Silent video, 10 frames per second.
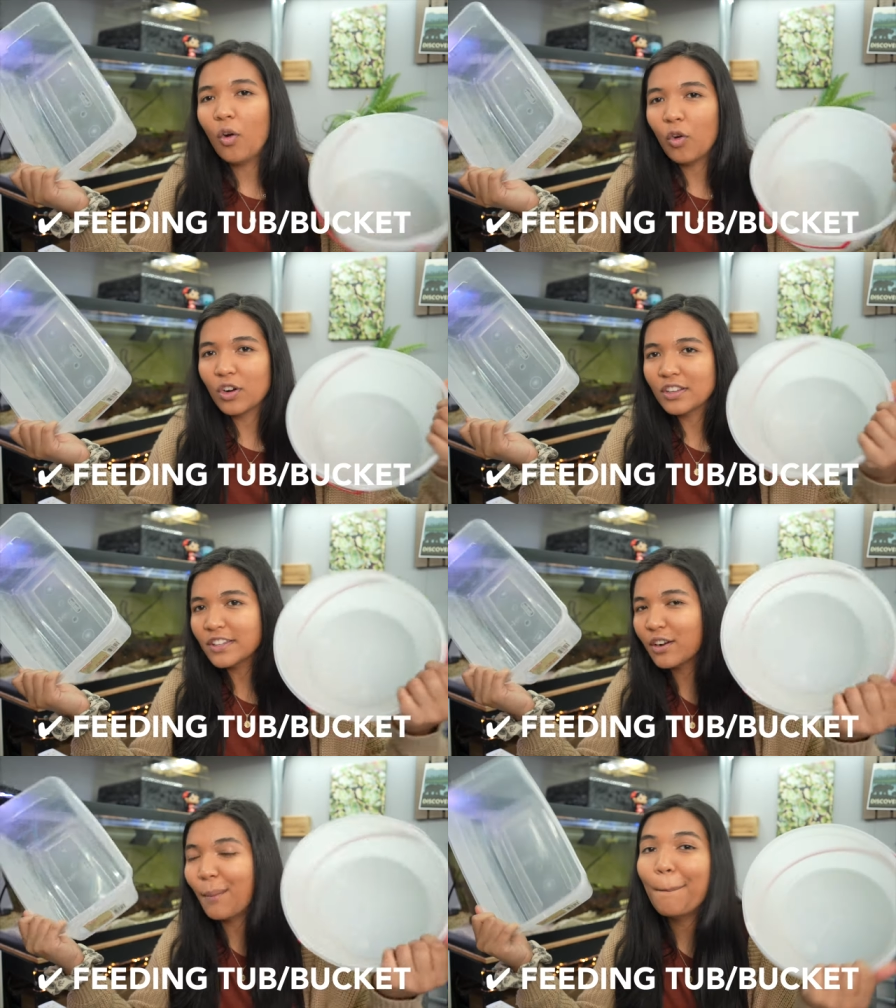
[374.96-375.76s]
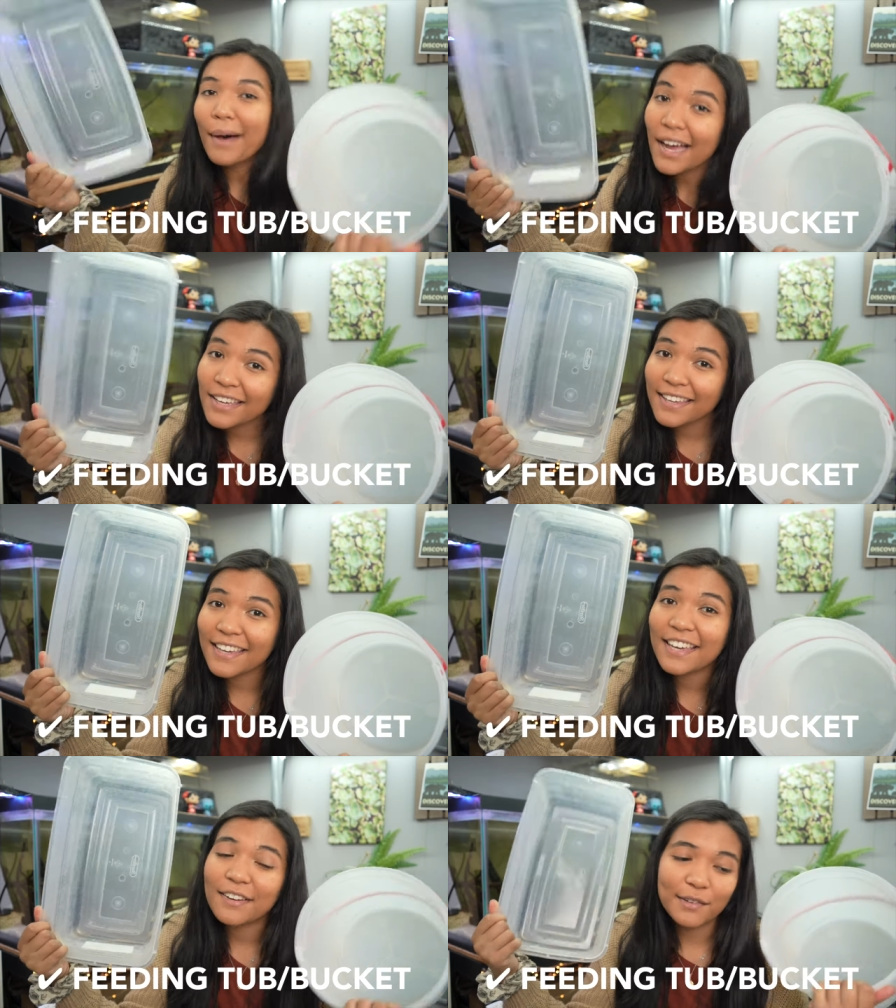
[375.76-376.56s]
or a little
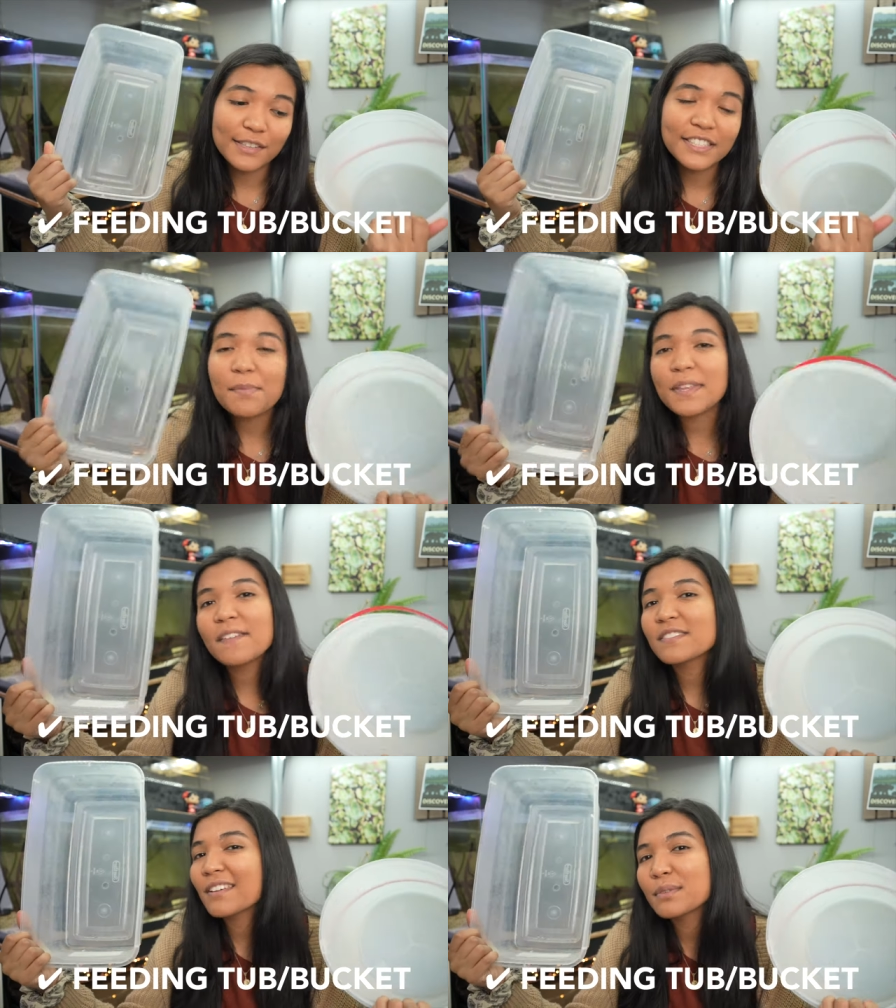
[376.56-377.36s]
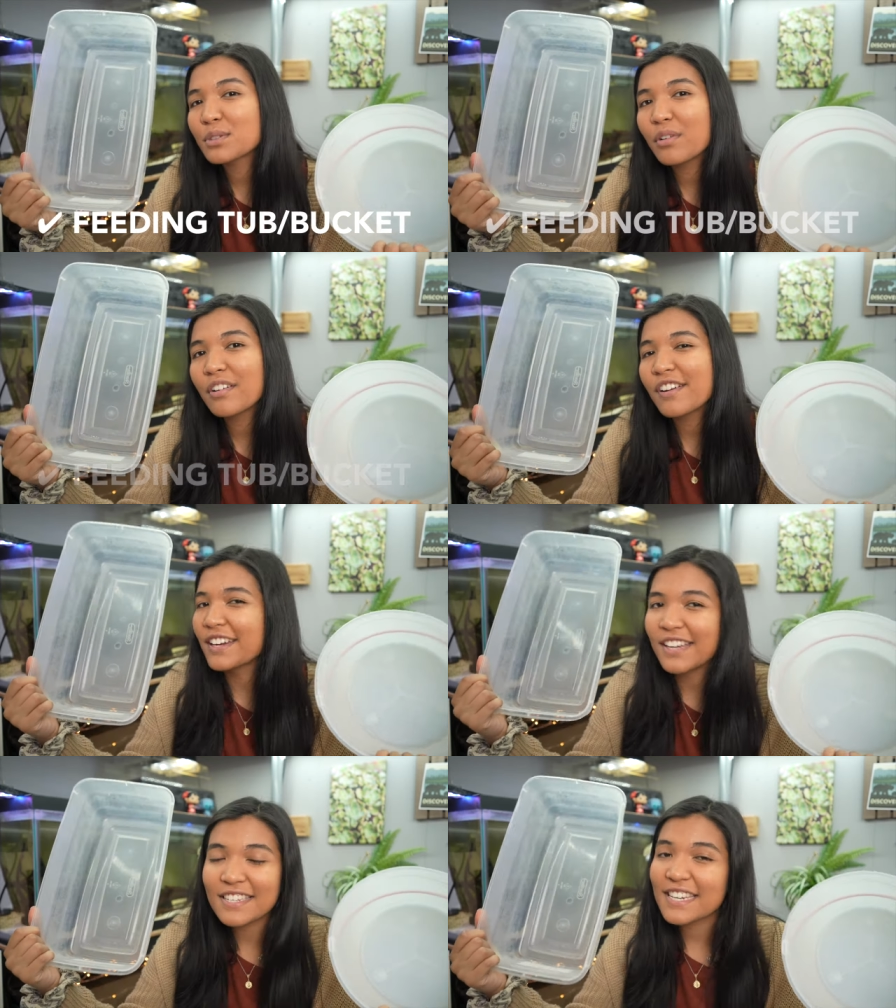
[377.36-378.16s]
bucket or something of some sort.
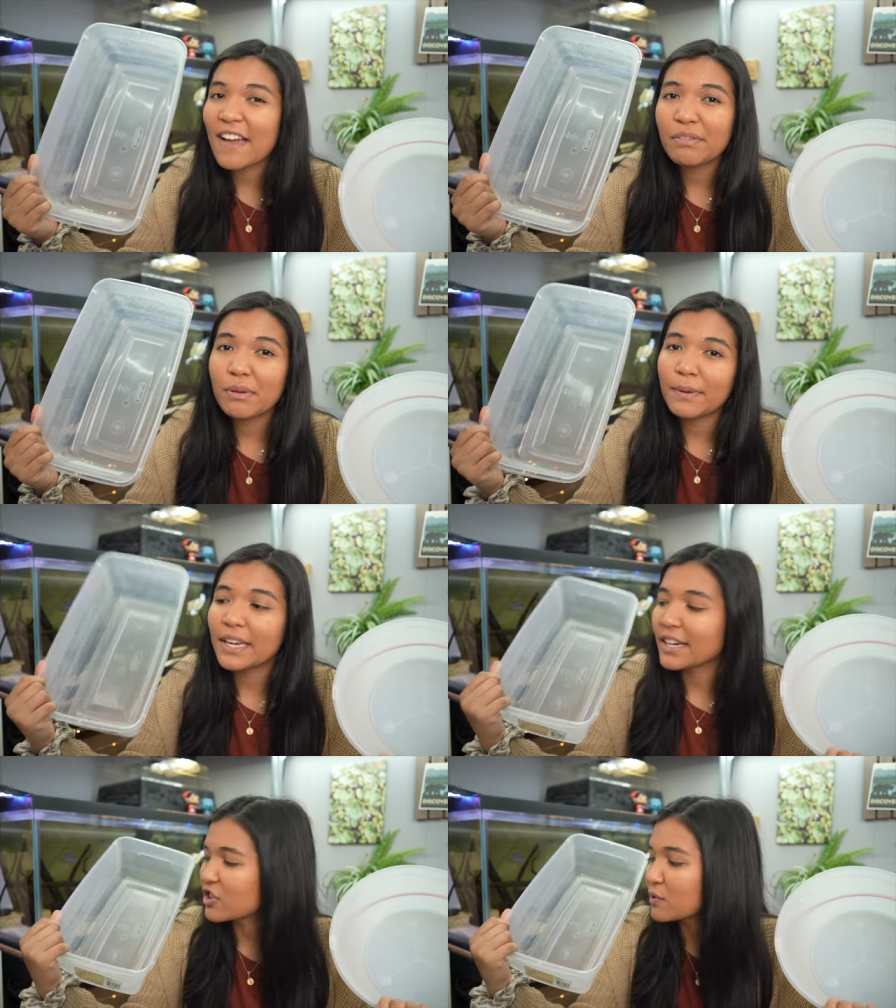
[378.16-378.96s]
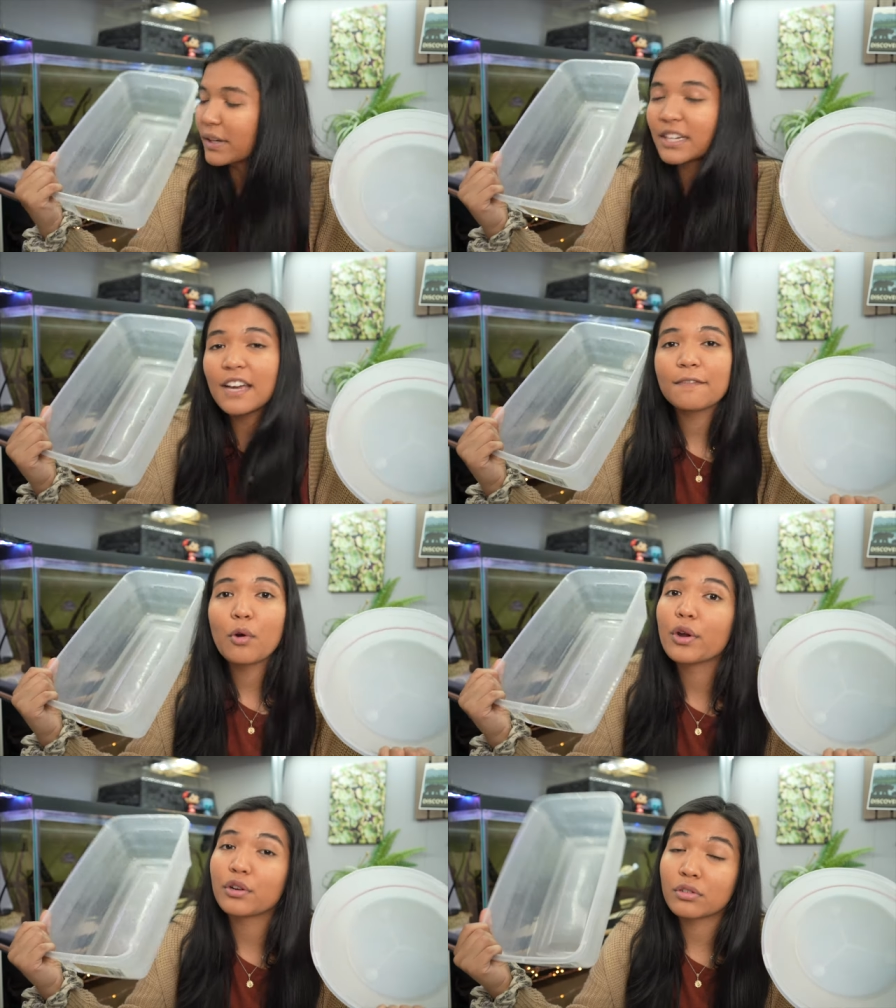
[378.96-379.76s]
It doesn't have to be big, just big enough
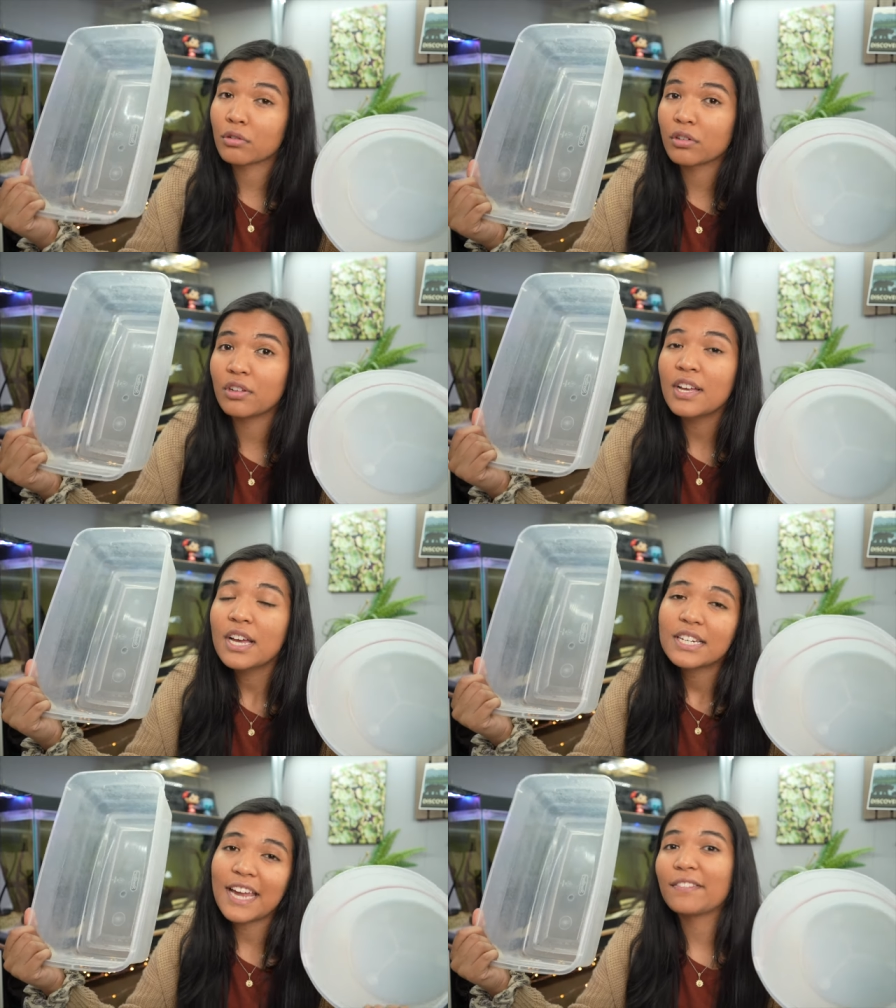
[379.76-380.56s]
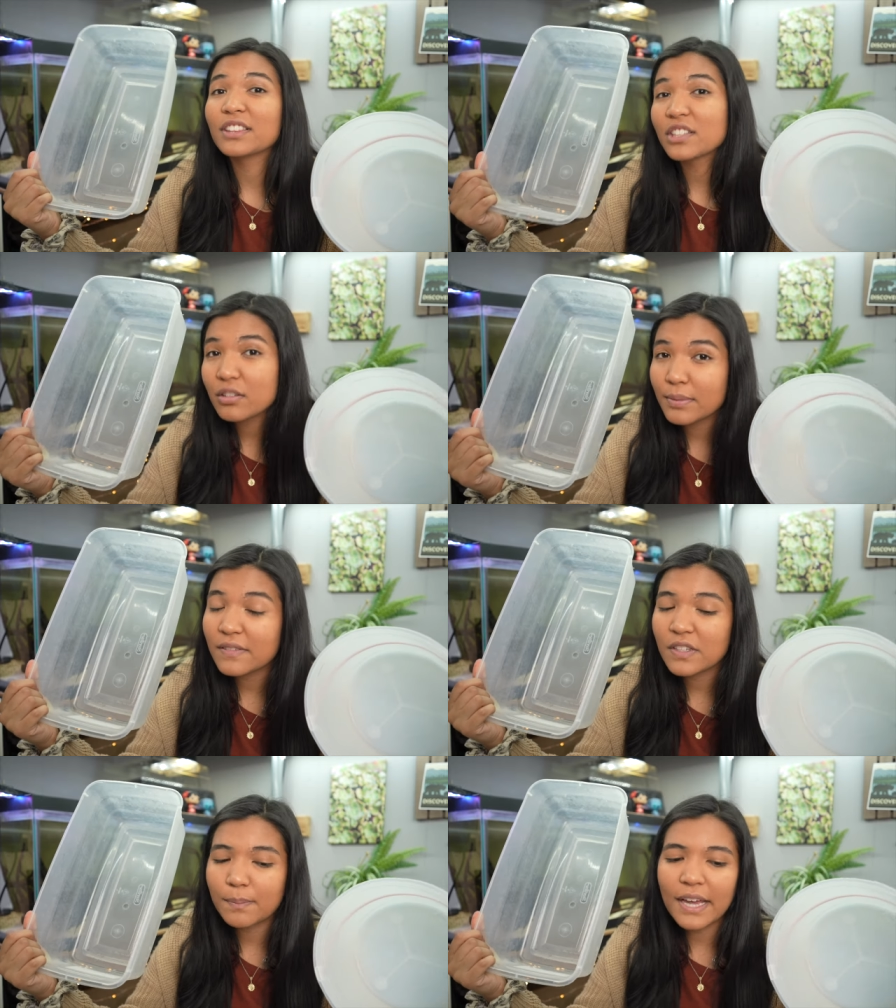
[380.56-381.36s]
for your turtle to have a little
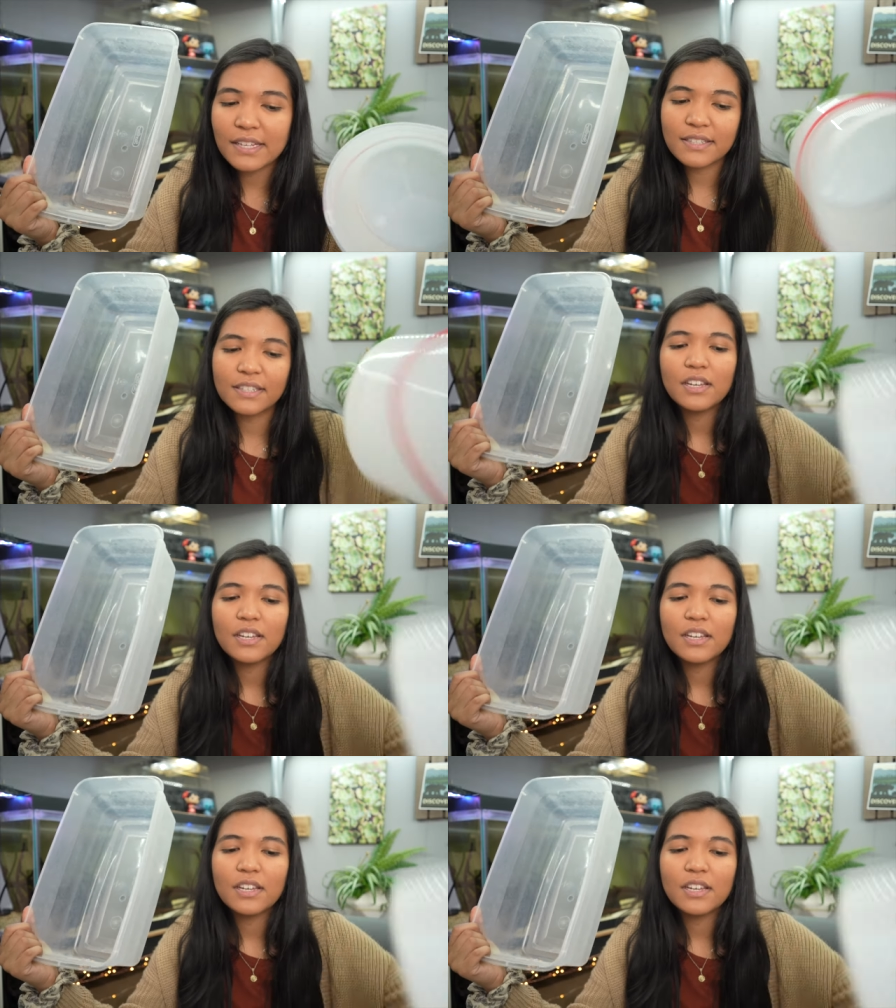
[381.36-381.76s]
bit of space.